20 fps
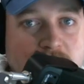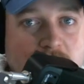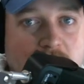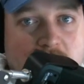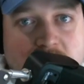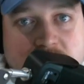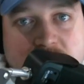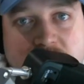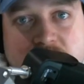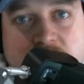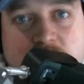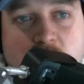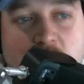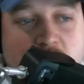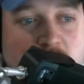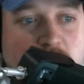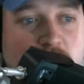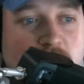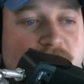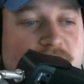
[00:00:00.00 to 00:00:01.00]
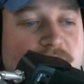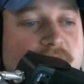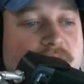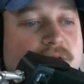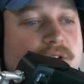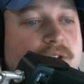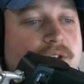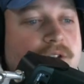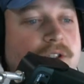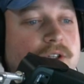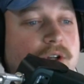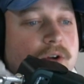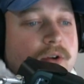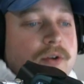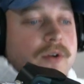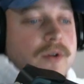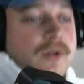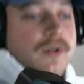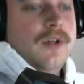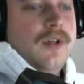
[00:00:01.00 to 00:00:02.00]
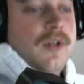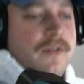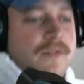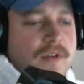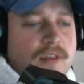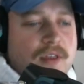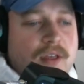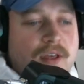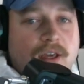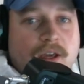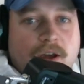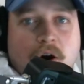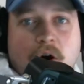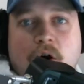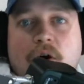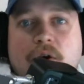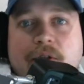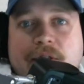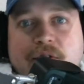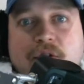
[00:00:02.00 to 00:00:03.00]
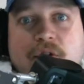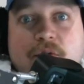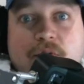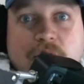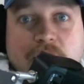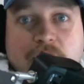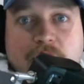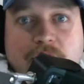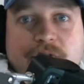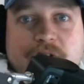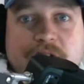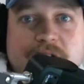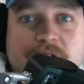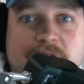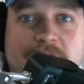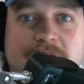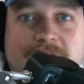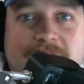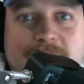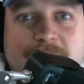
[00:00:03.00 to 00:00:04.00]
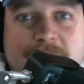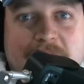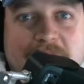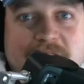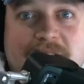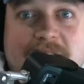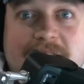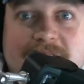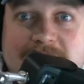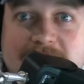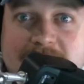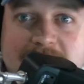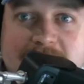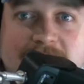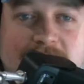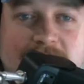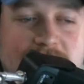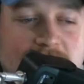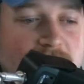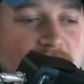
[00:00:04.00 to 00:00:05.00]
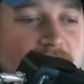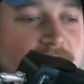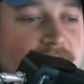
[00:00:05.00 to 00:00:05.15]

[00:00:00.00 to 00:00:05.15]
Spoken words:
in the last 1 or 2 fixtures. So if you're thinking, they've got a really good fixture in match day 6 and